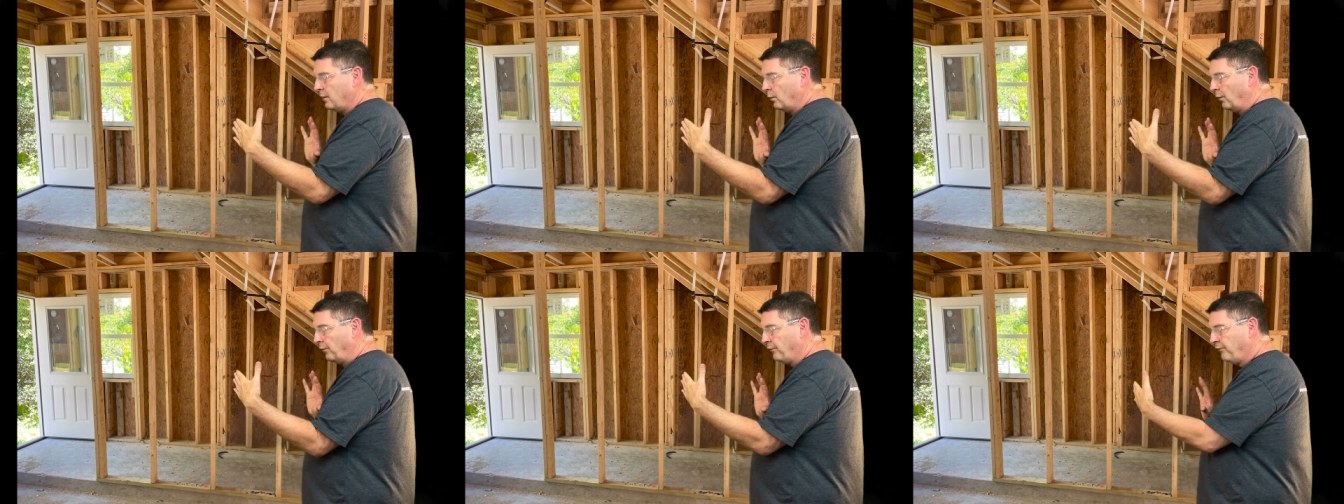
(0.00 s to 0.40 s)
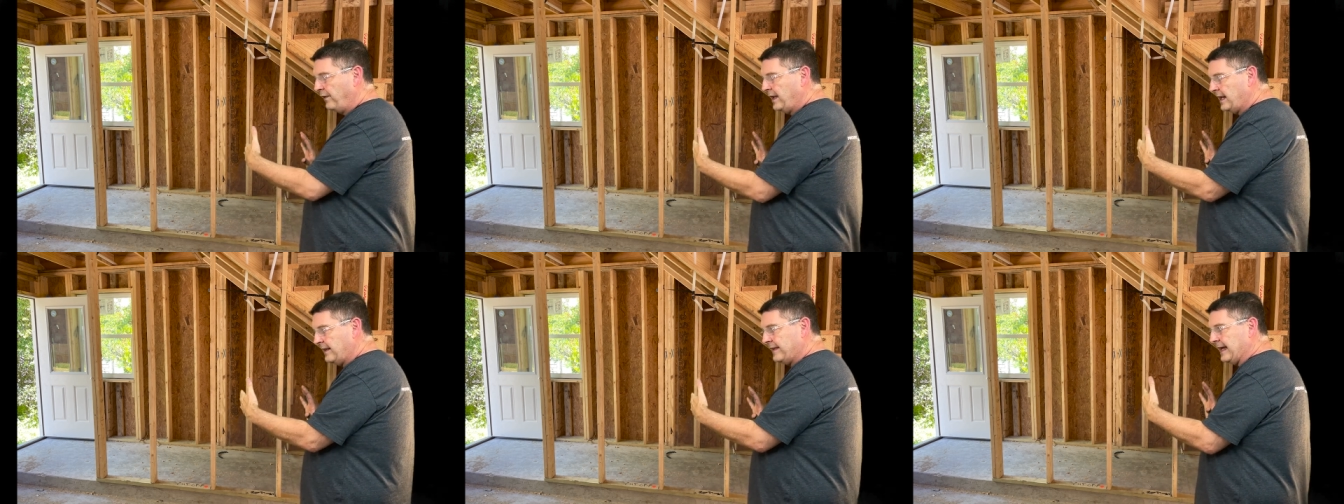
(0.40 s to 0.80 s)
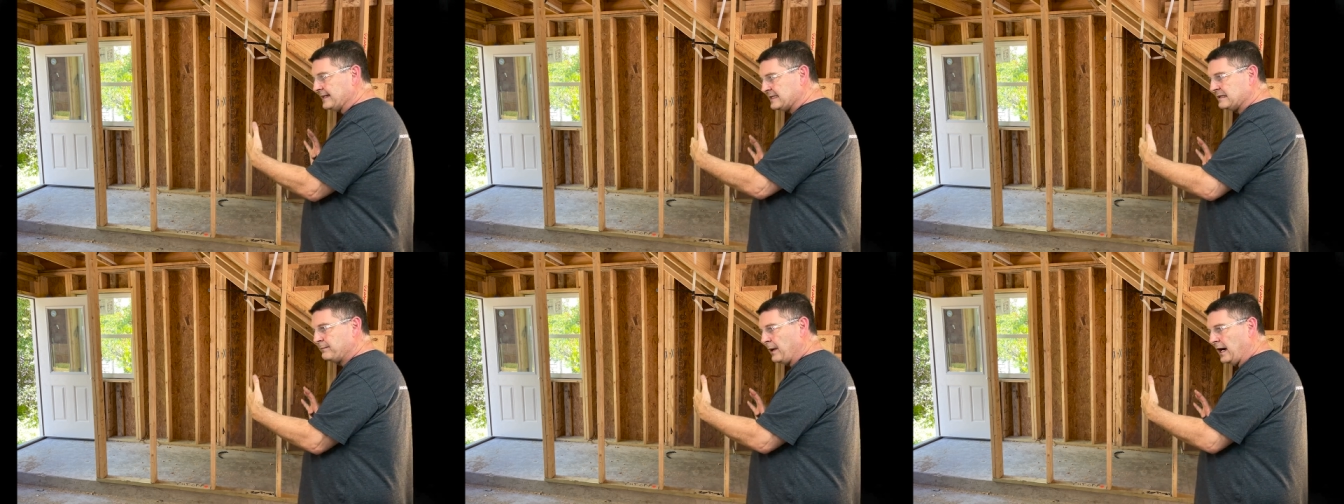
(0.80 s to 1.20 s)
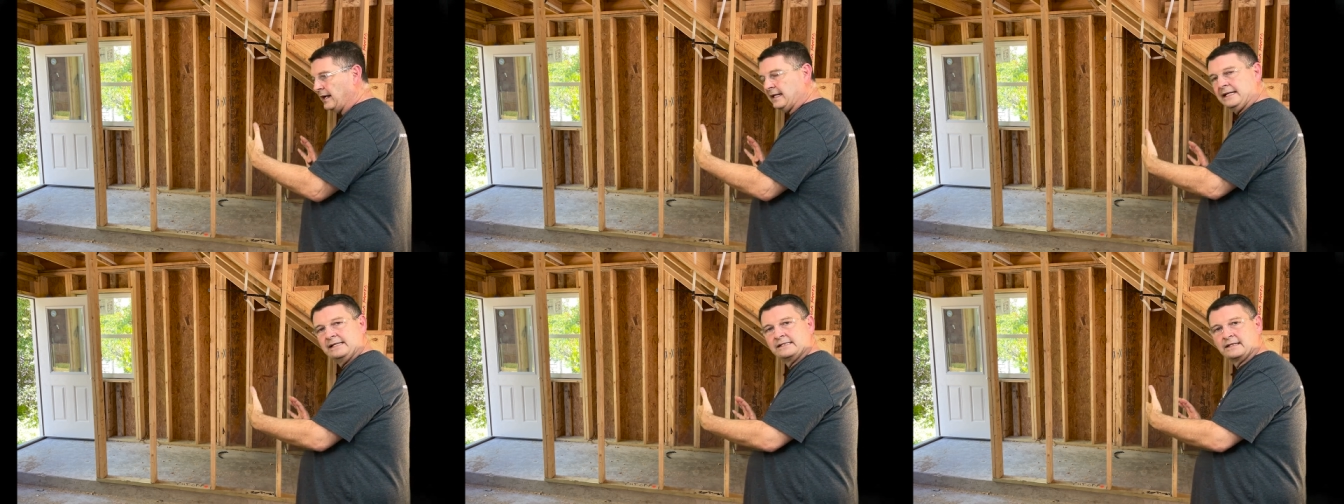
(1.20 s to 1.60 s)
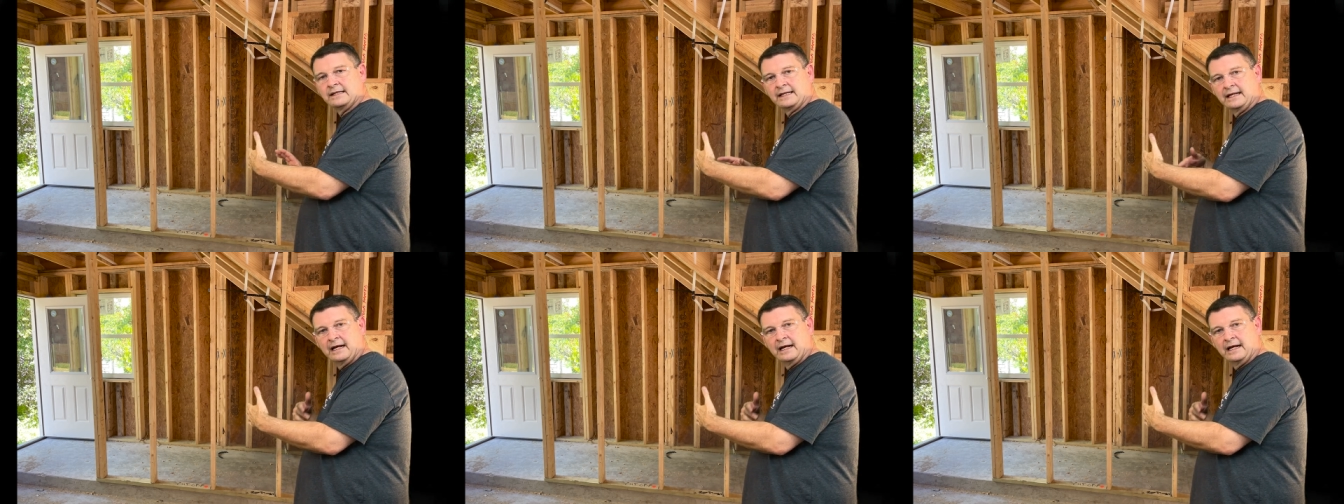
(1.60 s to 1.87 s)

will fit in that spot easily.